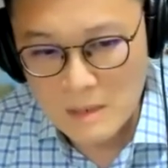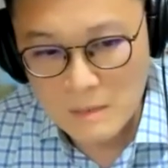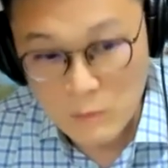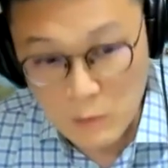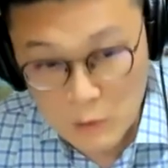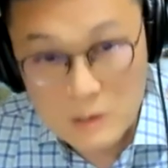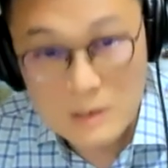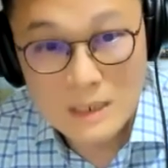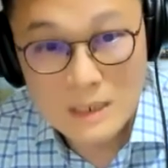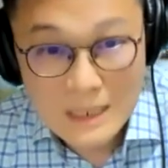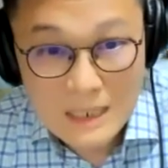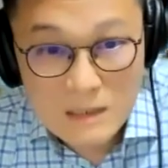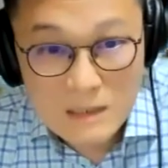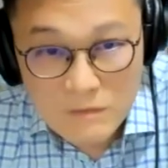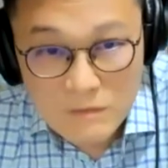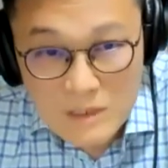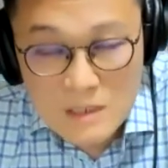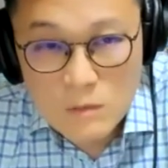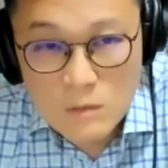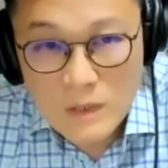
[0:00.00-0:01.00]
which is again the
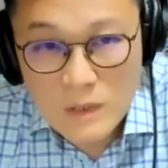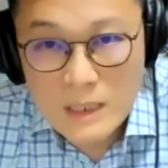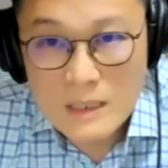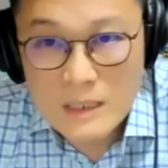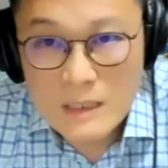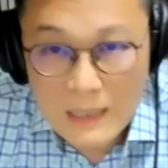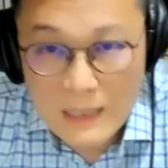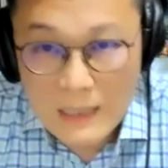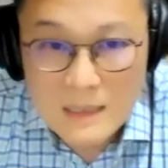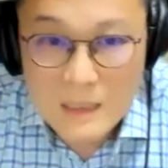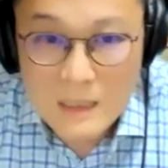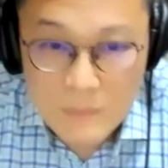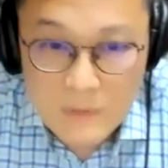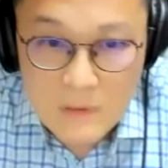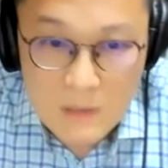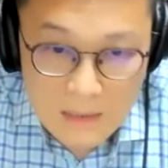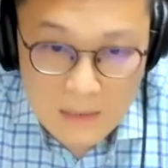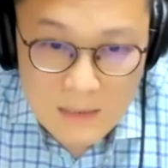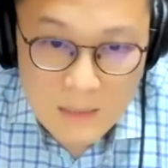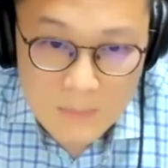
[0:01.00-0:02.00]
reason why I
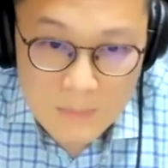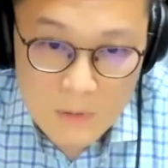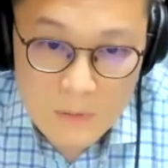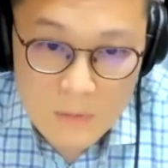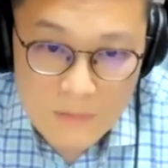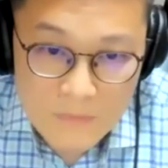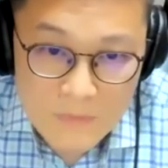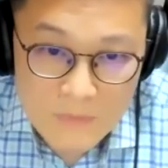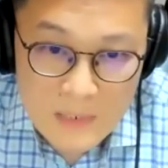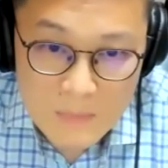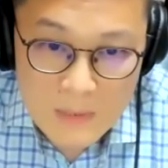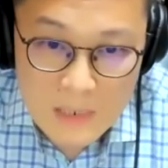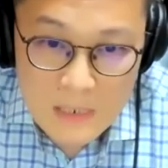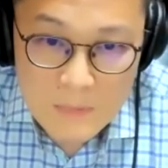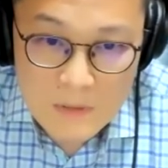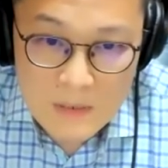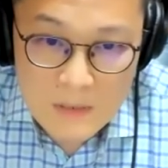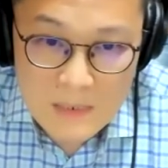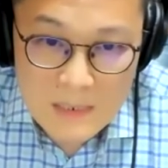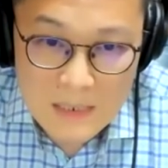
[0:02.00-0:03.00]
tapped you in the first place,
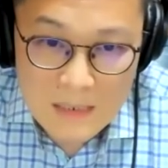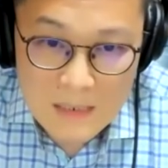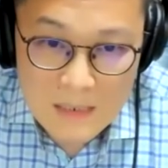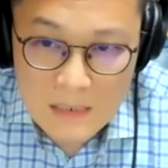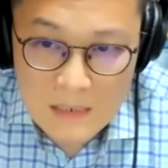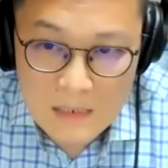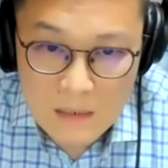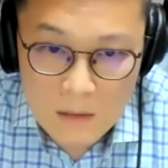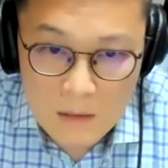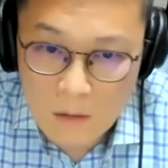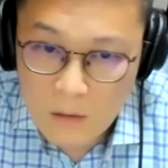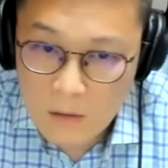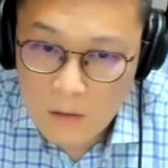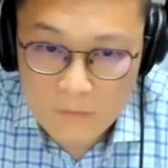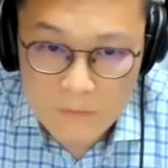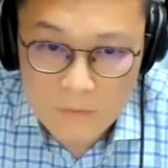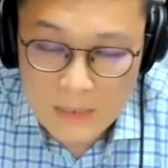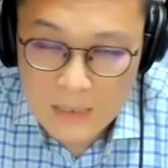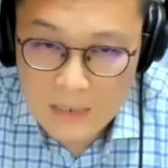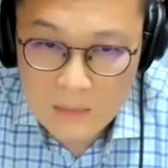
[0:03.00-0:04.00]
because I think there's a lot of
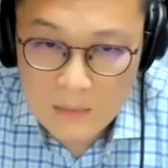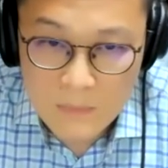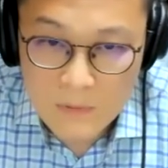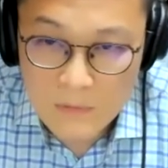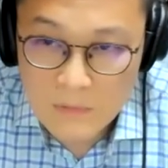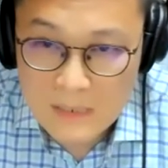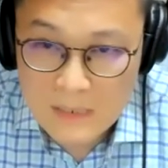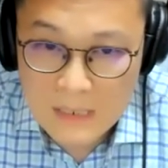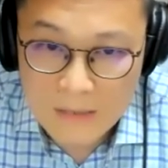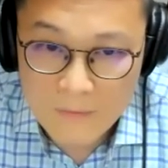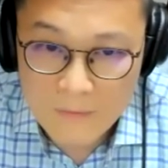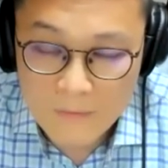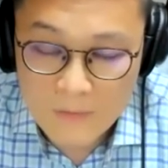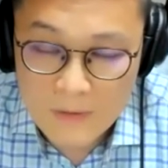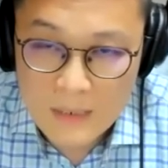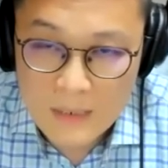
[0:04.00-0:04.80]
relatable stuff.